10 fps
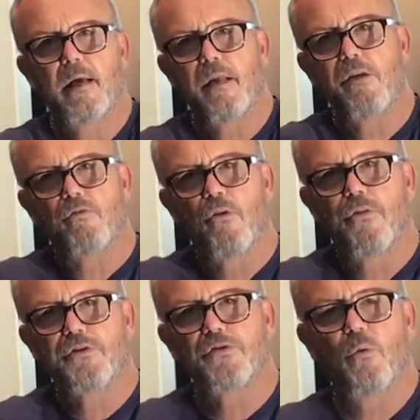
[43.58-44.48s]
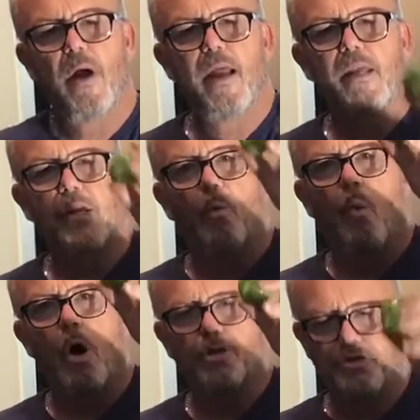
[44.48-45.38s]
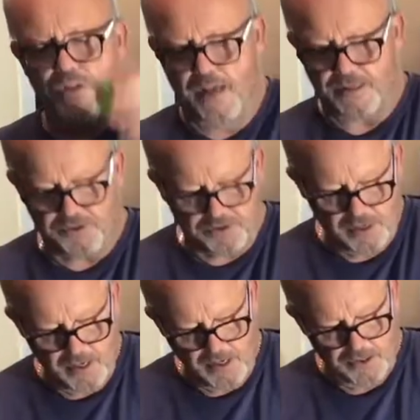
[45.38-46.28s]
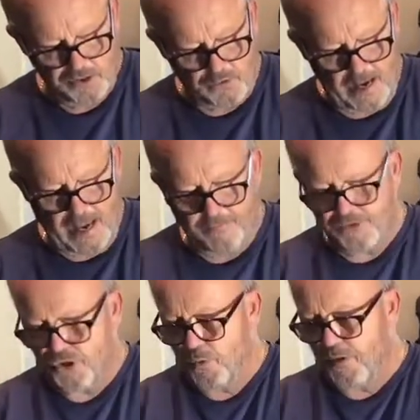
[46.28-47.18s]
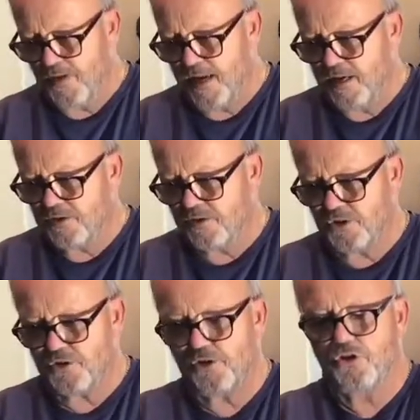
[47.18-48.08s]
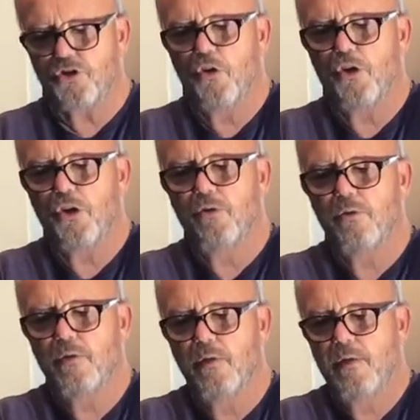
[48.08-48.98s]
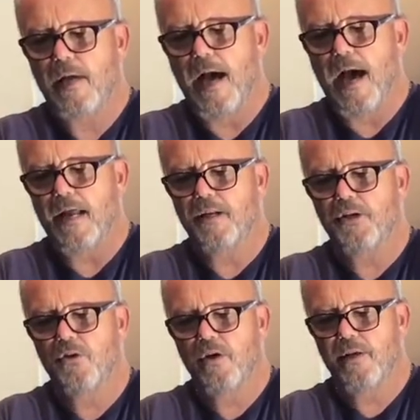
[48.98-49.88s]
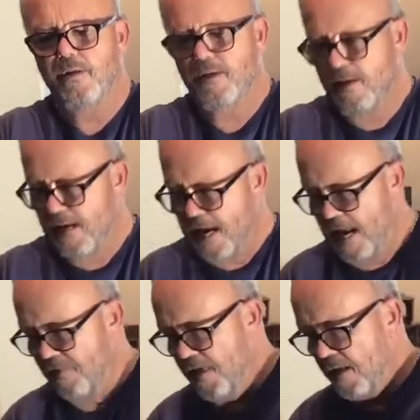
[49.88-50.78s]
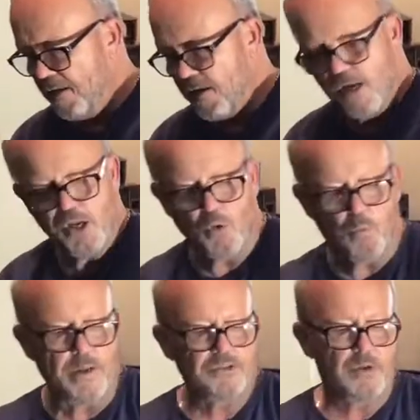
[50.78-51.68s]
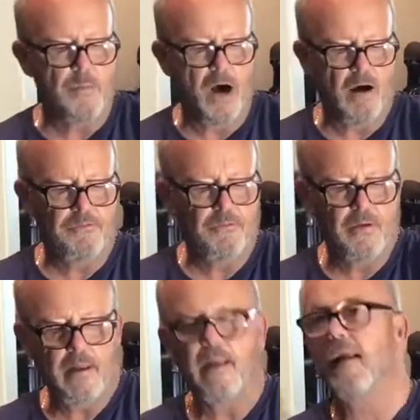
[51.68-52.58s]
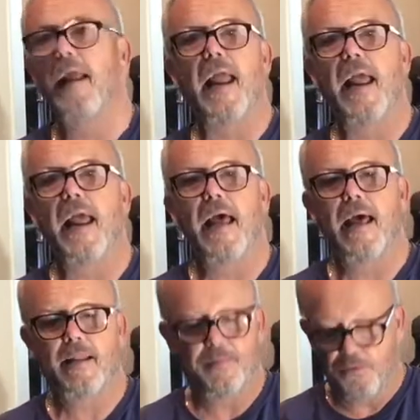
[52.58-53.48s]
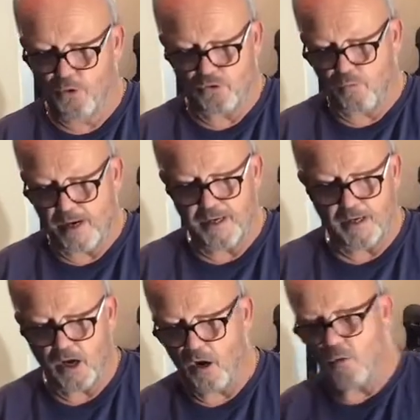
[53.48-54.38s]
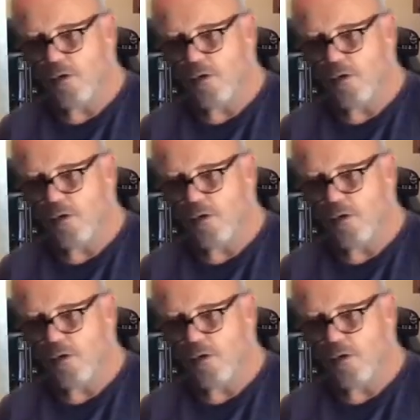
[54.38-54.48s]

You throw this away, you wash this. So I have 2 of these just to show you how to do it. And then you rinse them off, and those are ready to go.